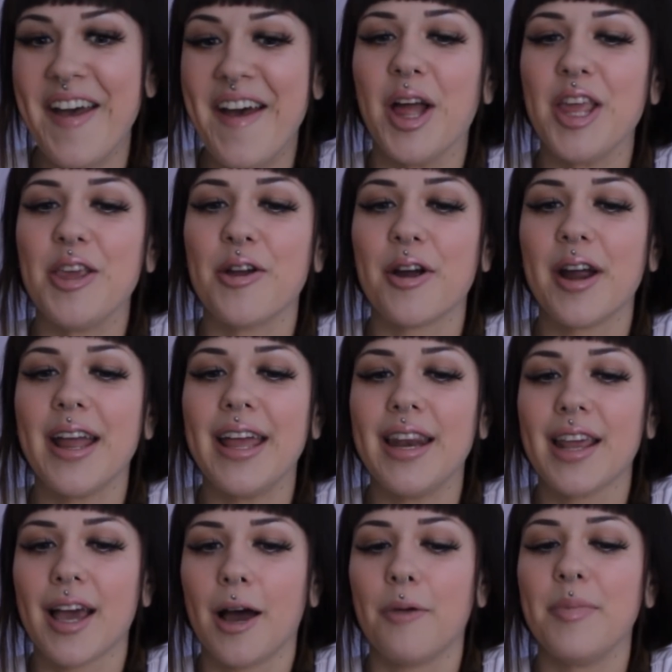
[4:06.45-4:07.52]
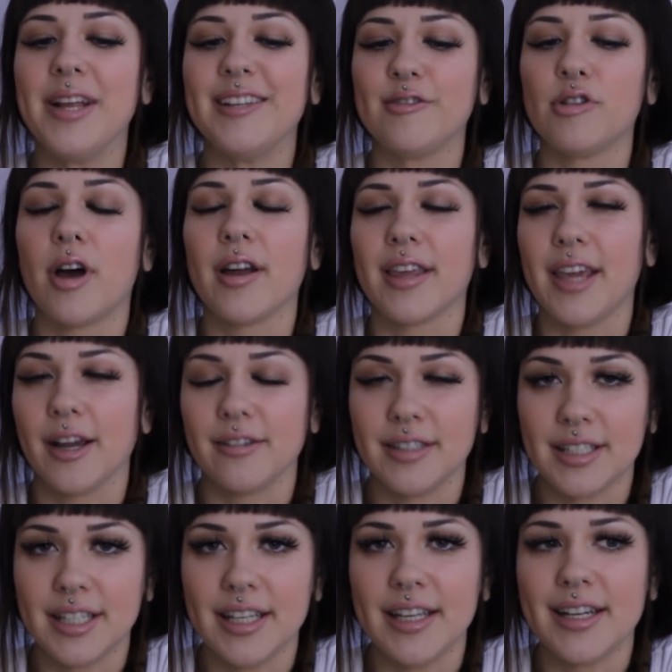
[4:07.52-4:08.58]
Your income is not
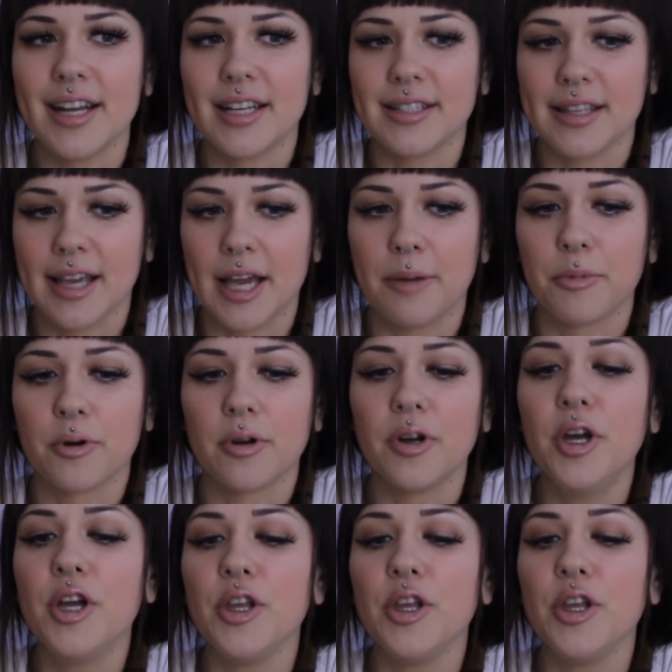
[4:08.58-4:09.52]
guaranteed as a cam girl.